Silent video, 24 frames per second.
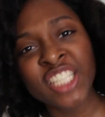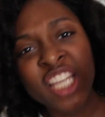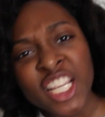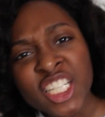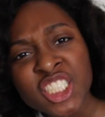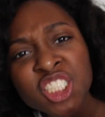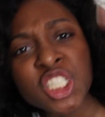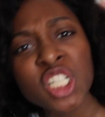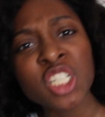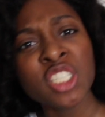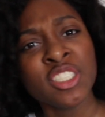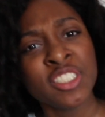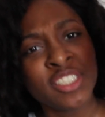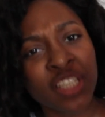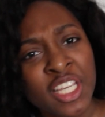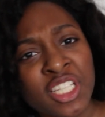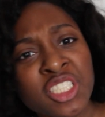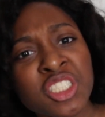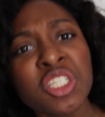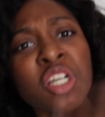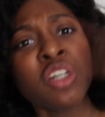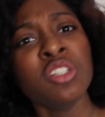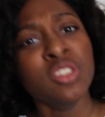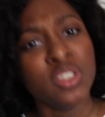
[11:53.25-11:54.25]
Diction,
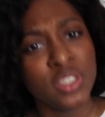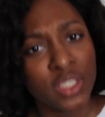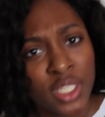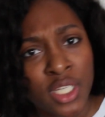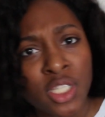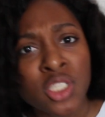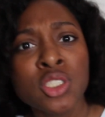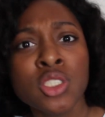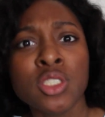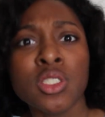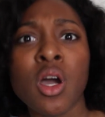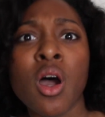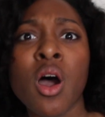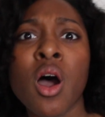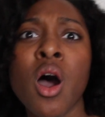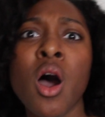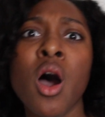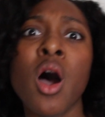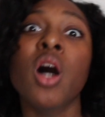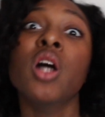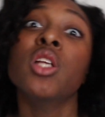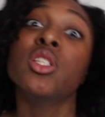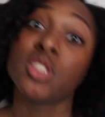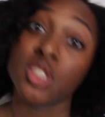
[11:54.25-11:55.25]
diction, diction,
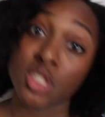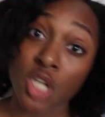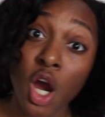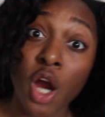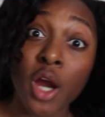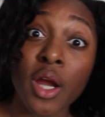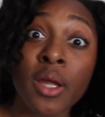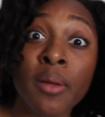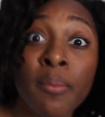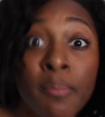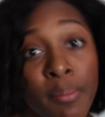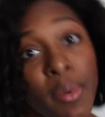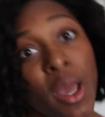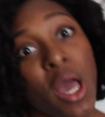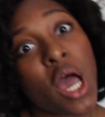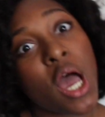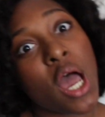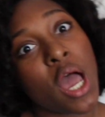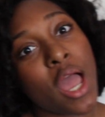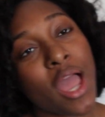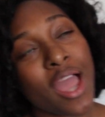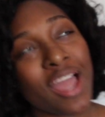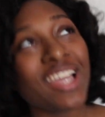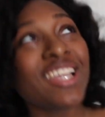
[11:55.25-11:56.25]
Sorry,
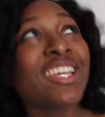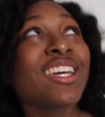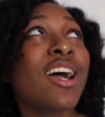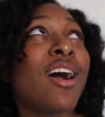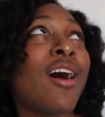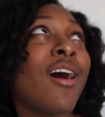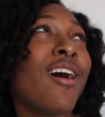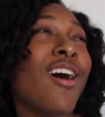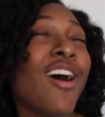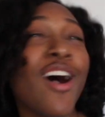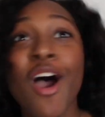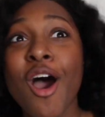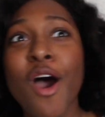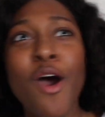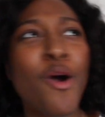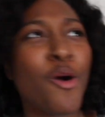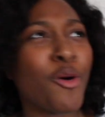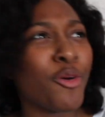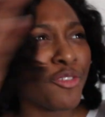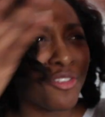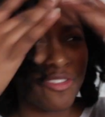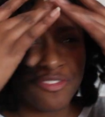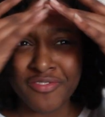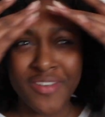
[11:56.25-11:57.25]
bad.
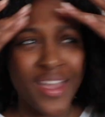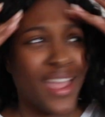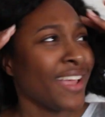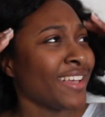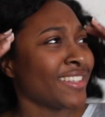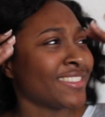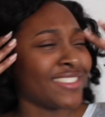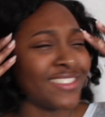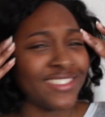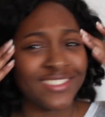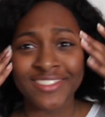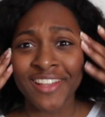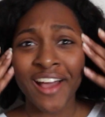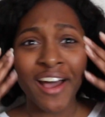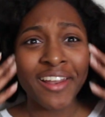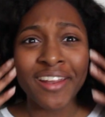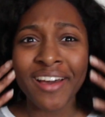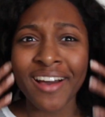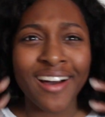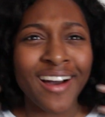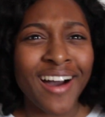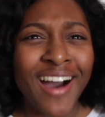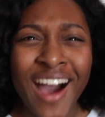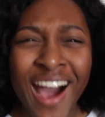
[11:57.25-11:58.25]
Oh, face, not
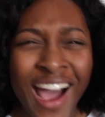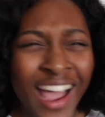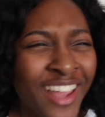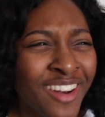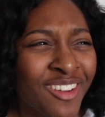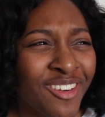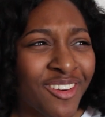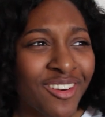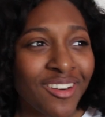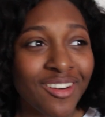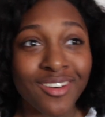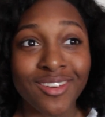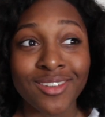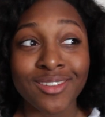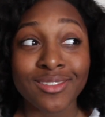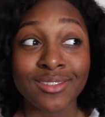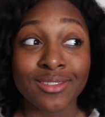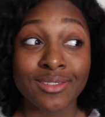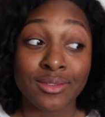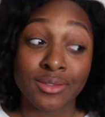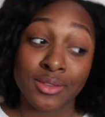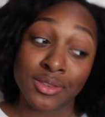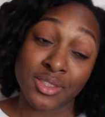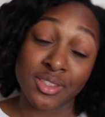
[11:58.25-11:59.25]
a idol.
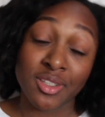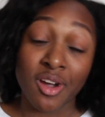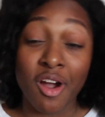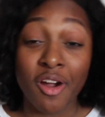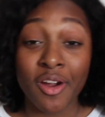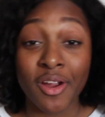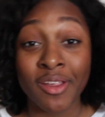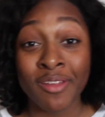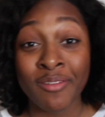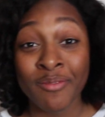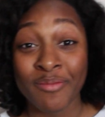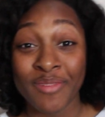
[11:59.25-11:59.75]
Sorry,